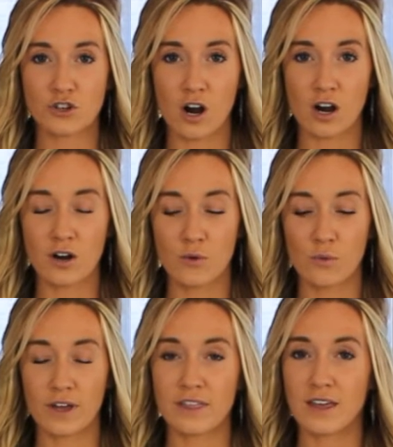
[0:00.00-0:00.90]
jar
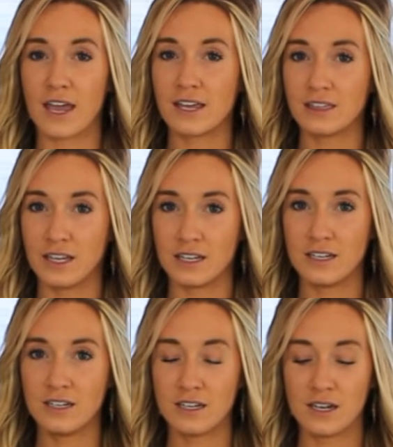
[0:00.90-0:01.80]
with a
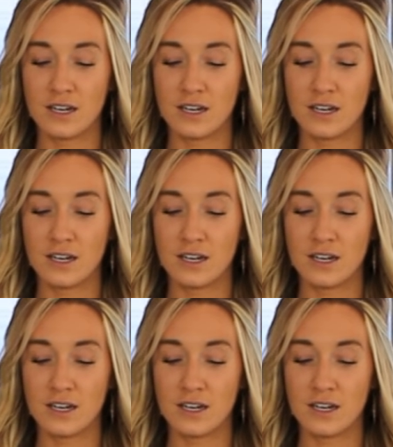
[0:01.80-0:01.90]
lid.